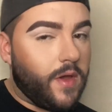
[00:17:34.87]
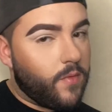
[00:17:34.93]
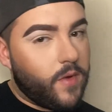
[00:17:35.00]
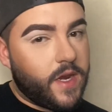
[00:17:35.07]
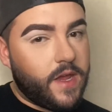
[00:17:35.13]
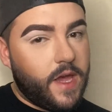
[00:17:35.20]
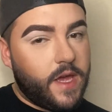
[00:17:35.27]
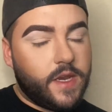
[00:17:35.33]
I
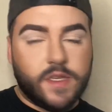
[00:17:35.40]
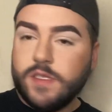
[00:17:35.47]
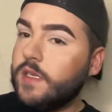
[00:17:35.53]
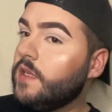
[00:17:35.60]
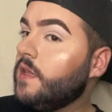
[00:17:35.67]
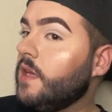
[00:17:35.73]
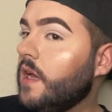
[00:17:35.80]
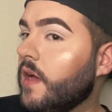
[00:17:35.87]
went ahead and
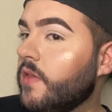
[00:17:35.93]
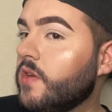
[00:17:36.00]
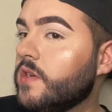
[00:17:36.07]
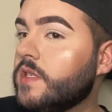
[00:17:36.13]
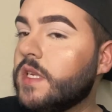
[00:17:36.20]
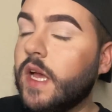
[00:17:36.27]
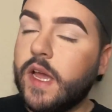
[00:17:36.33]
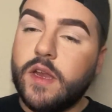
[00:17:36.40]
did the other
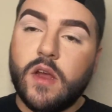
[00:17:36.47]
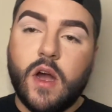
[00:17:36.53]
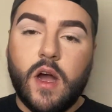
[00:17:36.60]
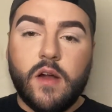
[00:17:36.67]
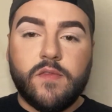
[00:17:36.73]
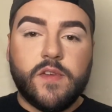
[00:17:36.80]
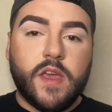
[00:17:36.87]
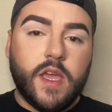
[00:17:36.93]
side
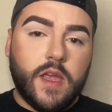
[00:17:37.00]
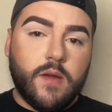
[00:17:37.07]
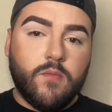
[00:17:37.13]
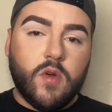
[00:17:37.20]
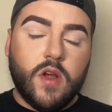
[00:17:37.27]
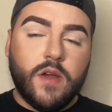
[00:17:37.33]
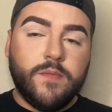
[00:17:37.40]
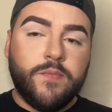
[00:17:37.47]
off
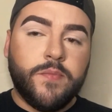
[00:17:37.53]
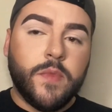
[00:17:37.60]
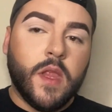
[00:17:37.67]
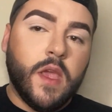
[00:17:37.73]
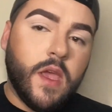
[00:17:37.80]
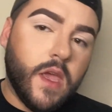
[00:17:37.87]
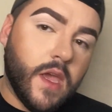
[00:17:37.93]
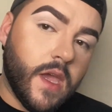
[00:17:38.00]
camera,
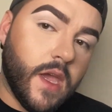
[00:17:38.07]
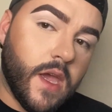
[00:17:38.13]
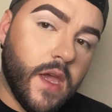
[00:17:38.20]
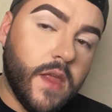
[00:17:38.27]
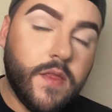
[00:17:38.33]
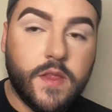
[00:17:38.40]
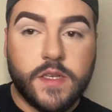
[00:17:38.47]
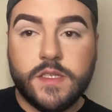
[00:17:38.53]

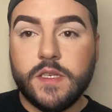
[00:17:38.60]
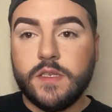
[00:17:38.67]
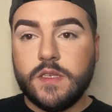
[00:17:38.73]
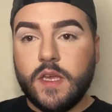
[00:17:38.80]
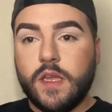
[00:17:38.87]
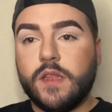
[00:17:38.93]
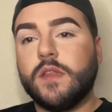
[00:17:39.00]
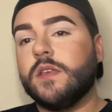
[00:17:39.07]
and this is
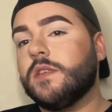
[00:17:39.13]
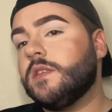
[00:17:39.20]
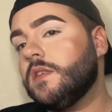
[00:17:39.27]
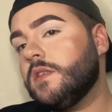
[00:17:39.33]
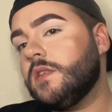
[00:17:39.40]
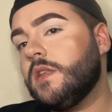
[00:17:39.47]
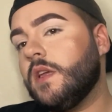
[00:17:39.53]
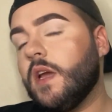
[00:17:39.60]
it. This
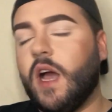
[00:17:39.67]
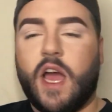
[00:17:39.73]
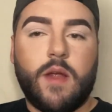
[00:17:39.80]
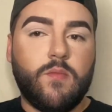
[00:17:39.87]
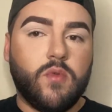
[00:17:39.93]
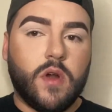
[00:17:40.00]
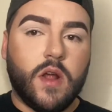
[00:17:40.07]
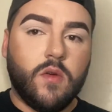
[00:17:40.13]
is the
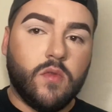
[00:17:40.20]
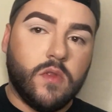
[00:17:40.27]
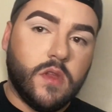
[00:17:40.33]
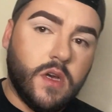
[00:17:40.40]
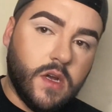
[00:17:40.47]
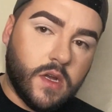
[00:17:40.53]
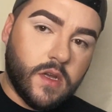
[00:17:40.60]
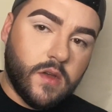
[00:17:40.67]
eyebrow
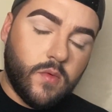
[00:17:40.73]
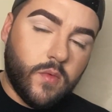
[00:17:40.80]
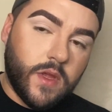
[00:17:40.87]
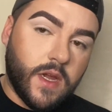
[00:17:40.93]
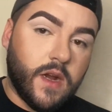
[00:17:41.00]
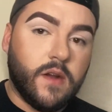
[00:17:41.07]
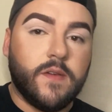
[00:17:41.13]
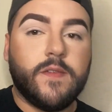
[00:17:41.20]
look.
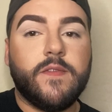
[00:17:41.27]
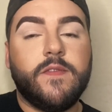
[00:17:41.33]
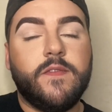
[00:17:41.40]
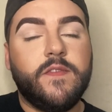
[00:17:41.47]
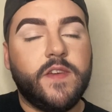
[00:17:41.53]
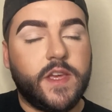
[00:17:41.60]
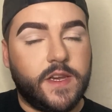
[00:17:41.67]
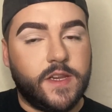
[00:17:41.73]
We are
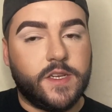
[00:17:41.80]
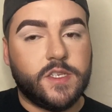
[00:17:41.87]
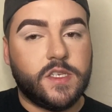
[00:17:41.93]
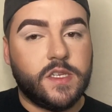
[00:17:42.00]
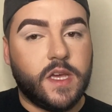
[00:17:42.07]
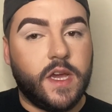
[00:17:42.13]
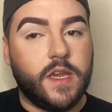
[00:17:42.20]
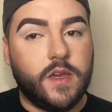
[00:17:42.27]

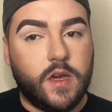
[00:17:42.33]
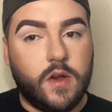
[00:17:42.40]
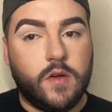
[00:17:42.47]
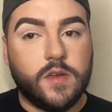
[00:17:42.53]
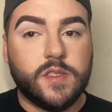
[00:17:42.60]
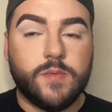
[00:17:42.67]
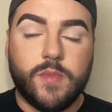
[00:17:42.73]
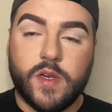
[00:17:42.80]
finished. I know
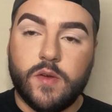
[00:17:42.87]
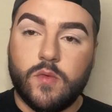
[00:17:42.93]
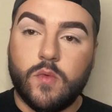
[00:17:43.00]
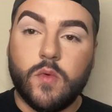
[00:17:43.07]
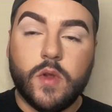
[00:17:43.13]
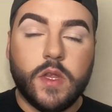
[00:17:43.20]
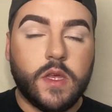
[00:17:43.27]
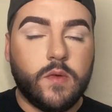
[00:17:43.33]
it's been a
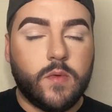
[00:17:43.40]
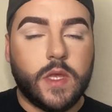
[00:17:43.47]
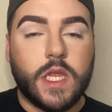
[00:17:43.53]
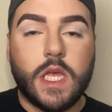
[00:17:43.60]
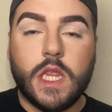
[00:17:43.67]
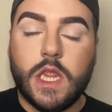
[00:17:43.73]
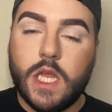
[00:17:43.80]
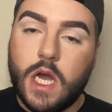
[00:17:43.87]
really,
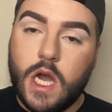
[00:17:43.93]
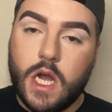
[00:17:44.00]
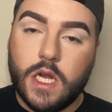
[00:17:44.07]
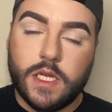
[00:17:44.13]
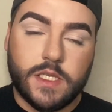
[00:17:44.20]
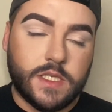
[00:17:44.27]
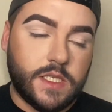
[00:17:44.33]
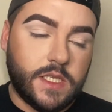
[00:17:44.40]
really long
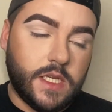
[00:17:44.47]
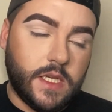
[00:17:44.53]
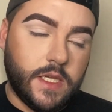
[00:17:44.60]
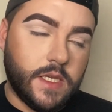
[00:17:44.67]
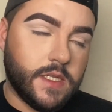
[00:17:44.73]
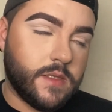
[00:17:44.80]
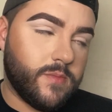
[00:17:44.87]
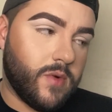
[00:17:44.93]
and
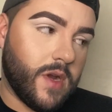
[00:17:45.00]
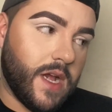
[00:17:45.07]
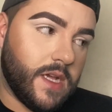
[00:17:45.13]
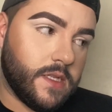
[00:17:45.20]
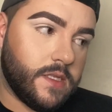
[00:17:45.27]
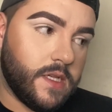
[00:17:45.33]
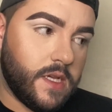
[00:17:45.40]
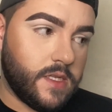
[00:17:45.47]
tedious
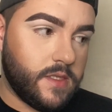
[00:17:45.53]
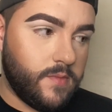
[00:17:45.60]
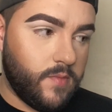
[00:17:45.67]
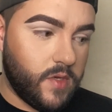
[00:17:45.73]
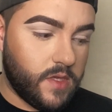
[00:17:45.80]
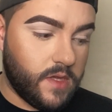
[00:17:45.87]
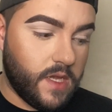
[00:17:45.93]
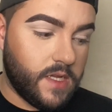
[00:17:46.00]
process,
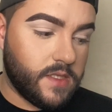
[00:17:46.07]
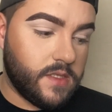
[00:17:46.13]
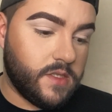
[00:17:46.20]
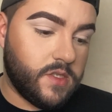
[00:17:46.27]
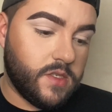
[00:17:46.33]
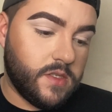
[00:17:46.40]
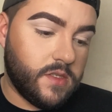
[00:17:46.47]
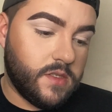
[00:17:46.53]
but that's
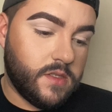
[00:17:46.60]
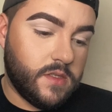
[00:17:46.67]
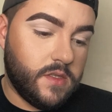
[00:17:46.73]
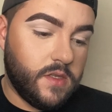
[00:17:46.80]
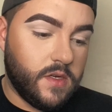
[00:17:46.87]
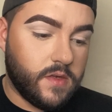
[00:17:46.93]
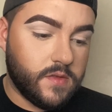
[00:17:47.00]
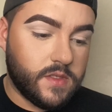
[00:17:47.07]
just,
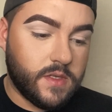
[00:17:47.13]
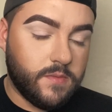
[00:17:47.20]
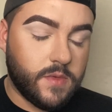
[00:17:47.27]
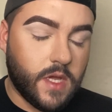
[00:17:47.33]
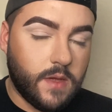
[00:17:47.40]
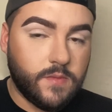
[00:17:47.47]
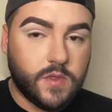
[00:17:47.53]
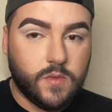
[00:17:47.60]
you know,
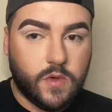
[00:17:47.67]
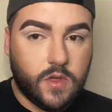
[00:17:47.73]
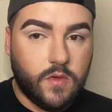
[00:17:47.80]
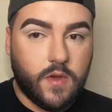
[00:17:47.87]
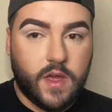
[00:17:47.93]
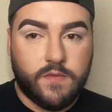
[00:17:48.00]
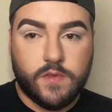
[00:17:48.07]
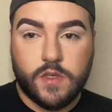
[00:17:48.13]
sometimes what you
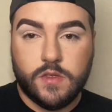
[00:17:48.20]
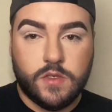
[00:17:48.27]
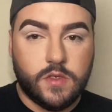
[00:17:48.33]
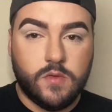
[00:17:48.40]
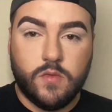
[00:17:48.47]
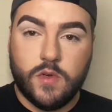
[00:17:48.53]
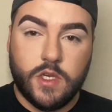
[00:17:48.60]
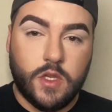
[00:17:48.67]
have to do
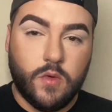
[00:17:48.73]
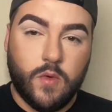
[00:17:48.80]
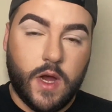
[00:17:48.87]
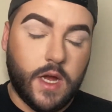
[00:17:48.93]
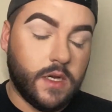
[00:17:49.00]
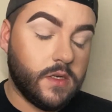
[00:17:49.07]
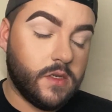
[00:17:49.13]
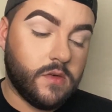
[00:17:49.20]
when you
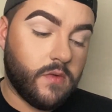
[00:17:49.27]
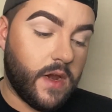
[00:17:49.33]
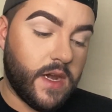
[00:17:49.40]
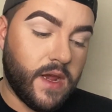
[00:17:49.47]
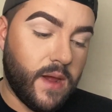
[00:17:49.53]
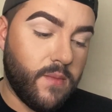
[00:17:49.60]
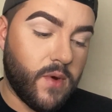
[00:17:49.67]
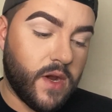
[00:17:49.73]
want great
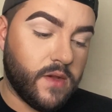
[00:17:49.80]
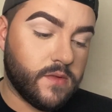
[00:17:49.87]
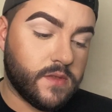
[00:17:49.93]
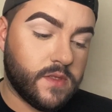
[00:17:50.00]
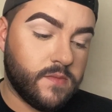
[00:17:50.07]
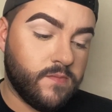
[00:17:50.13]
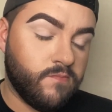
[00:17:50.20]
eyebrows.